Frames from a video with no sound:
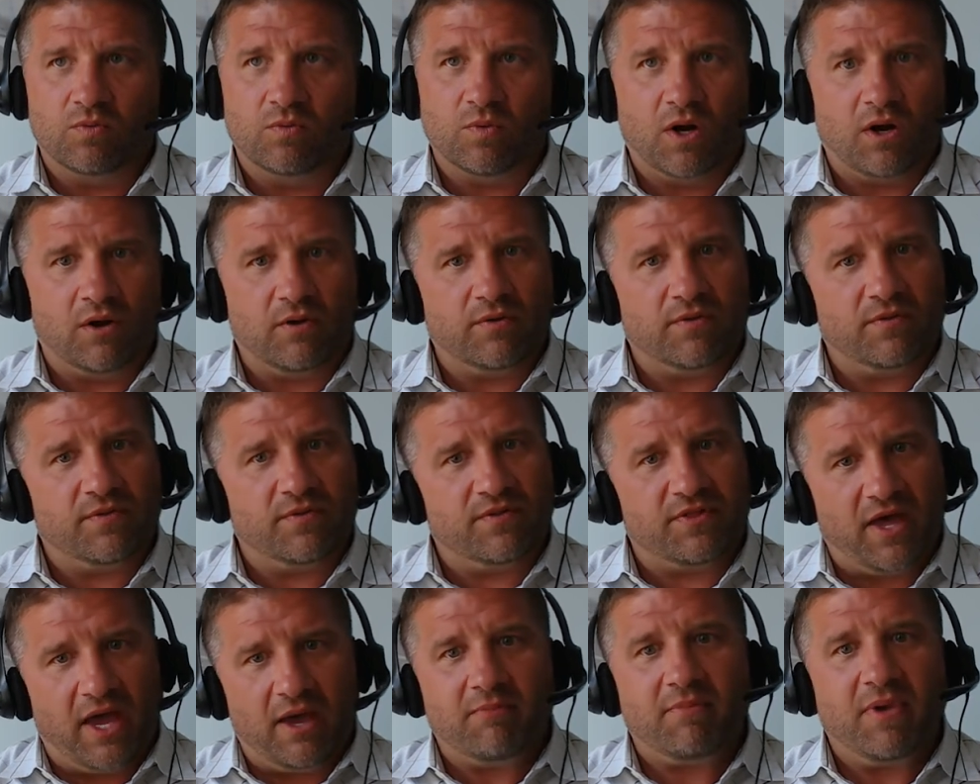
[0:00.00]
Well,
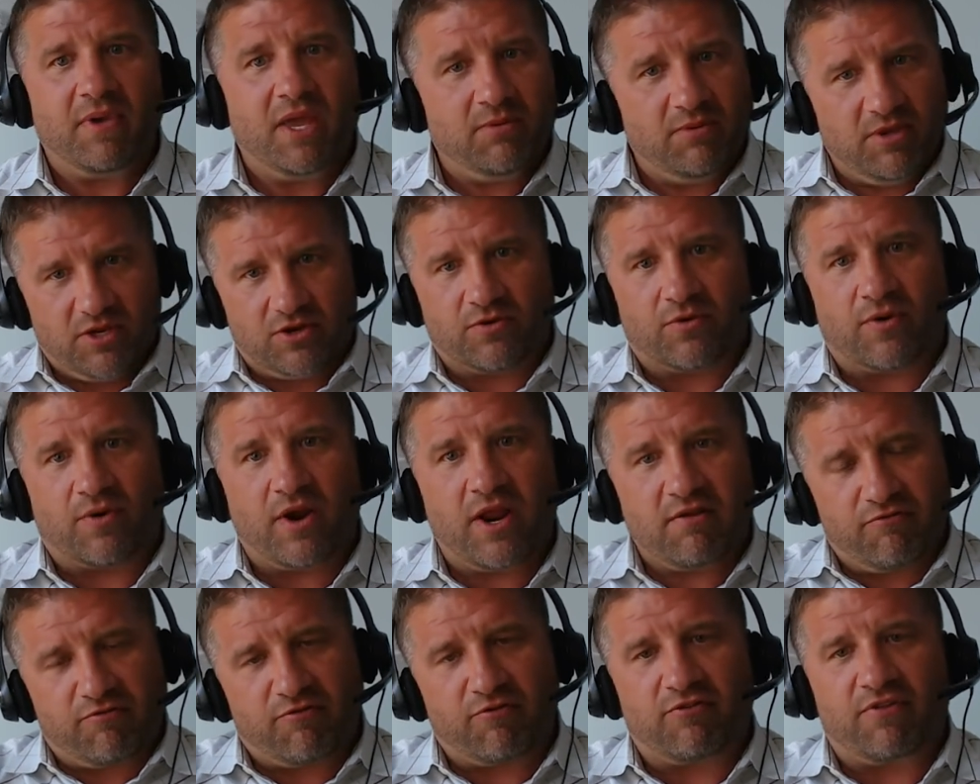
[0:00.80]
that may be
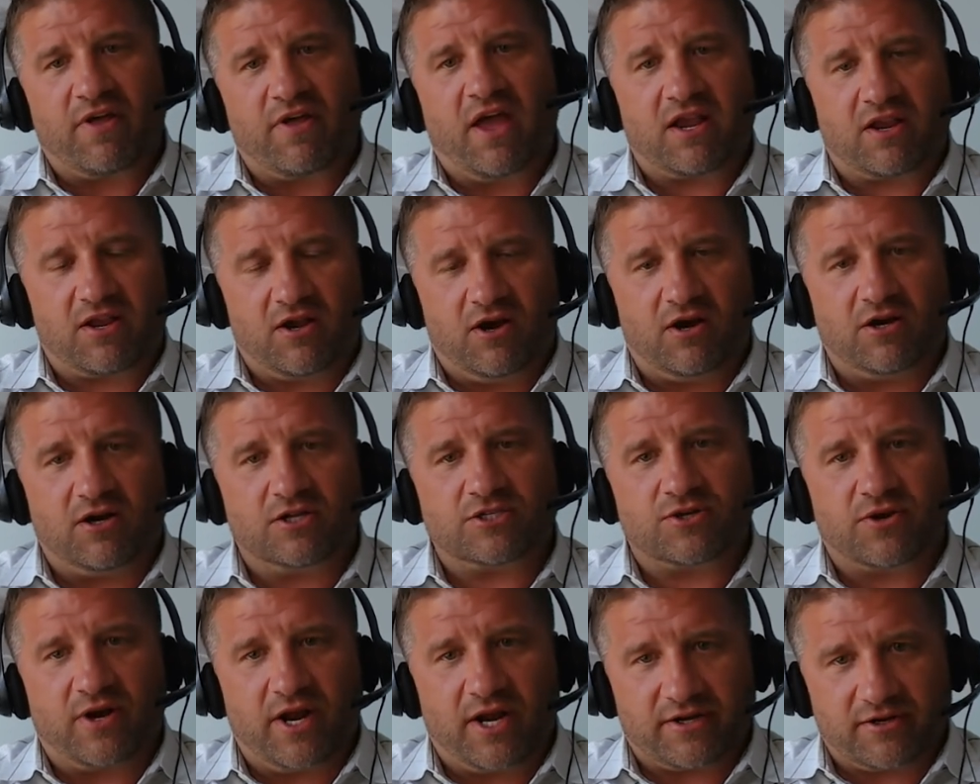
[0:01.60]
great for that
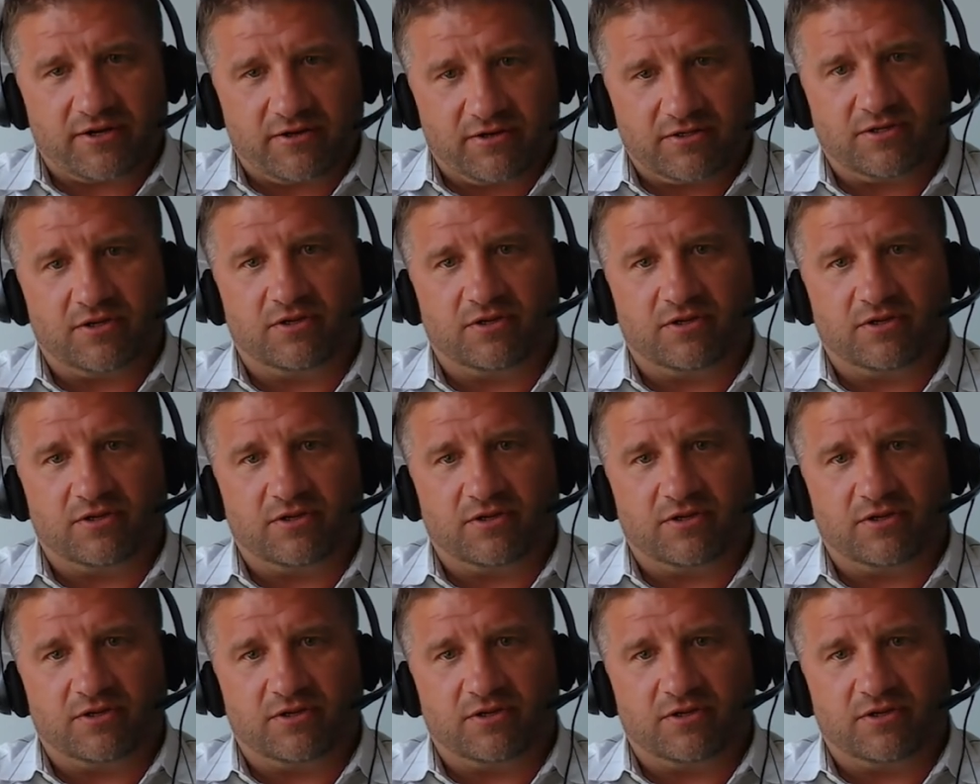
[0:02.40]
contractor.